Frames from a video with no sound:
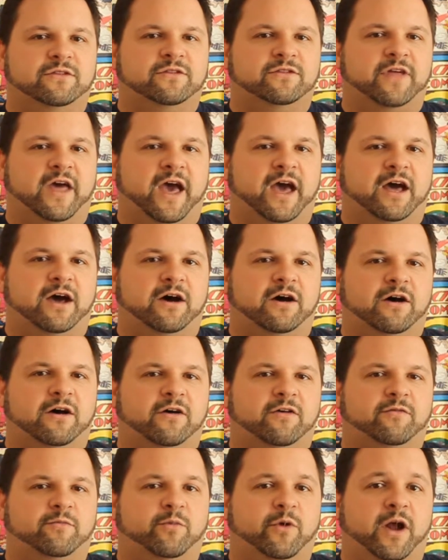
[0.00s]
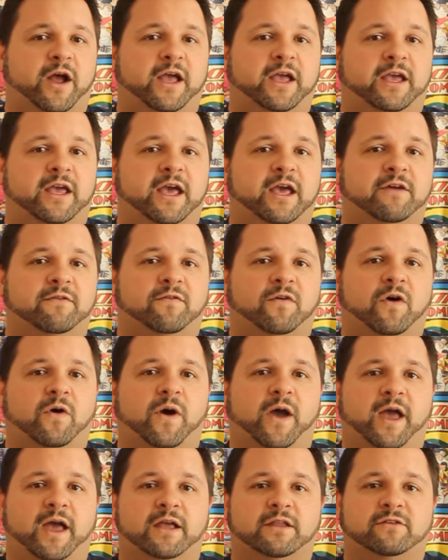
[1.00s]
that of Brian K.
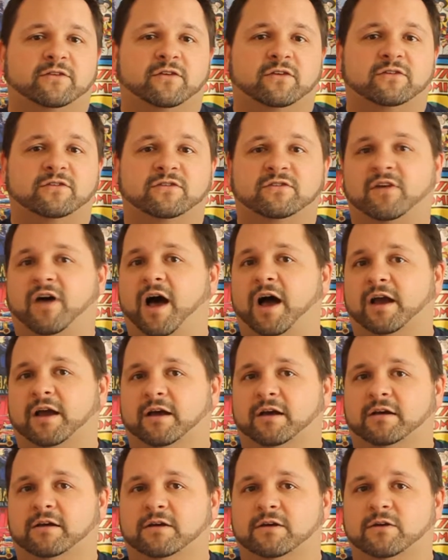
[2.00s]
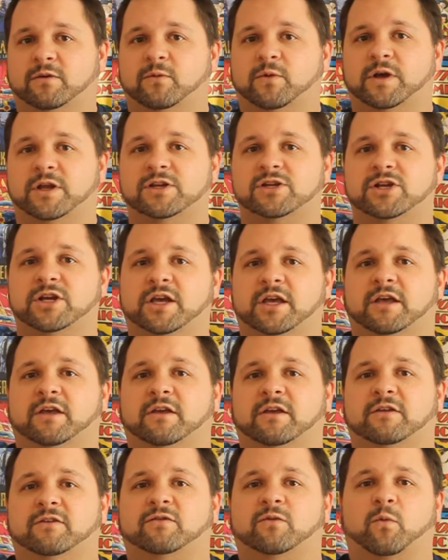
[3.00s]
Vaughan's Saga, which
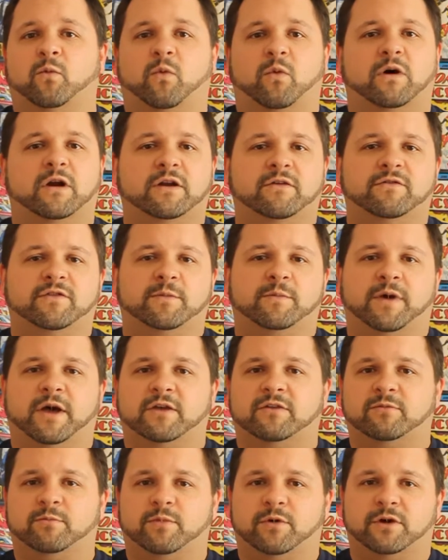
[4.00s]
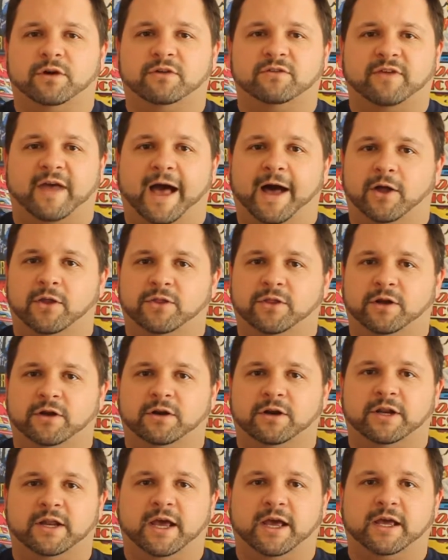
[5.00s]
is one of the best books out there
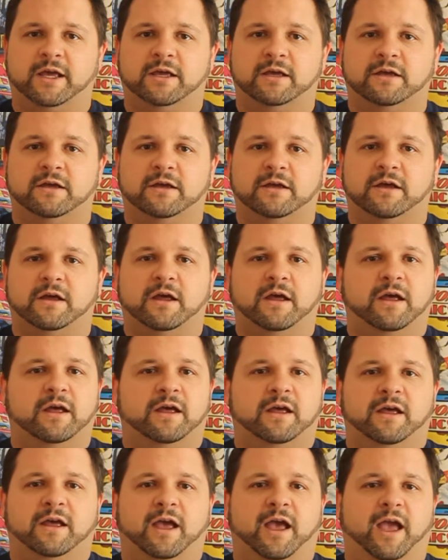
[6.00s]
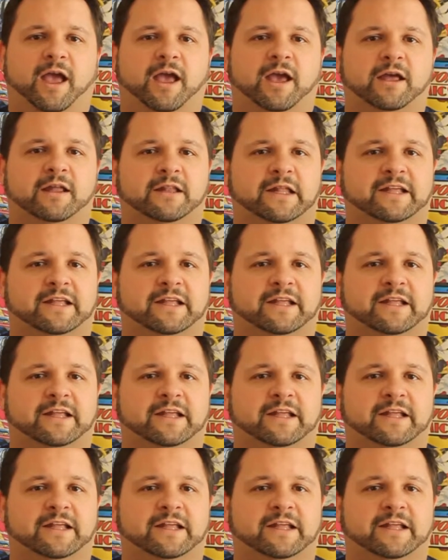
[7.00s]
today. And